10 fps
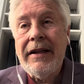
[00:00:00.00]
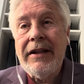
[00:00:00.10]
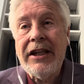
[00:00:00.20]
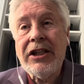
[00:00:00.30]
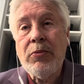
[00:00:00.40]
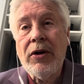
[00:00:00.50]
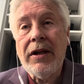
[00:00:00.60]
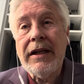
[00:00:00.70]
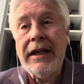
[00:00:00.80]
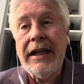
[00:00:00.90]
This
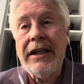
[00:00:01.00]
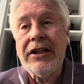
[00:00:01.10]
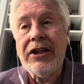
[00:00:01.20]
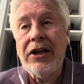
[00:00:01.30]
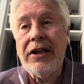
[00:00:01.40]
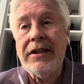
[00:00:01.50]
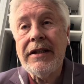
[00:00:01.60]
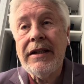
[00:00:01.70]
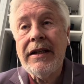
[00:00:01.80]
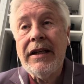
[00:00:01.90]
will in
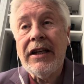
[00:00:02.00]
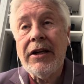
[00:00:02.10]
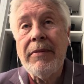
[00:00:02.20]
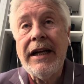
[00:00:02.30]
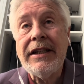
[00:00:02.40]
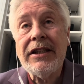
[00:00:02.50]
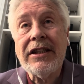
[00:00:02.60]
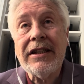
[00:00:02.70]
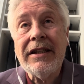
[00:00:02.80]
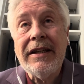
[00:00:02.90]
turn
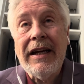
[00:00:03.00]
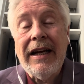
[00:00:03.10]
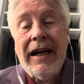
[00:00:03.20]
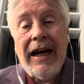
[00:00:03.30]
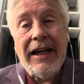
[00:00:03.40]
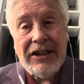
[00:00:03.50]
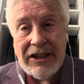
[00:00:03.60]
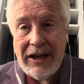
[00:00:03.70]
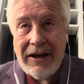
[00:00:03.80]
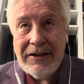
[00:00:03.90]
commence and
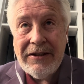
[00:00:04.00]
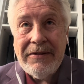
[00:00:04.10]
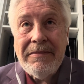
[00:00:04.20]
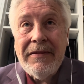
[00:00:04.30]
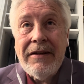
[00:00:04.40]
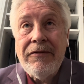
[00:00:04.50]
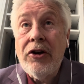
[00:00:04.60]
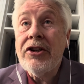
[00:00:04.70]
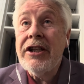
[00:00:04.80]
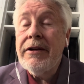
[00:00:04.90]
start
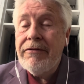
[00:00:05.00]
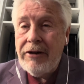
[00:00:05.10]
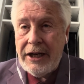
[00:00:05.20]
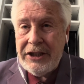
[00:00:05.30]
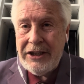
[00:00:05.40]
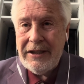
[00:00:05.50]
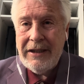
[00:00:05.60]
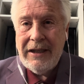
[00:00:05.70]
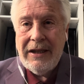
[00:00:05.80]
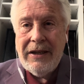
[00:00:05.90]
virtually afresh
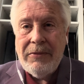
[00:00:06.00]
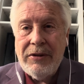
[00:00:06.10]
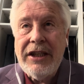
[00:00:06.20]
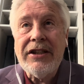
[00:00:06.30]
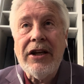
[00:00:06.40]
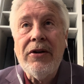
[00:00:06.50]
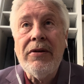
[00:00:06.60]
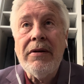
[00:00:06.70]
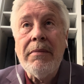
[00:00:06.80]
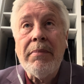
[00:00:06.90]
with its
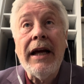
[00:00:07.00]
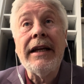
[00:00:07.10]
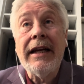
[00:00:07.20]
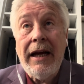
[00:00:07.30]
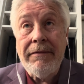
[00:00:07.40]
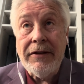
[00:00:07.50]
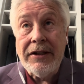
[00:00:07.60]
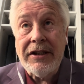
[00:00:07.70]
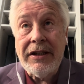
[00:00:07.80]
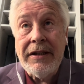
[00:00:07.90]
own blank
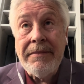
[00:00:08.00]
canvas,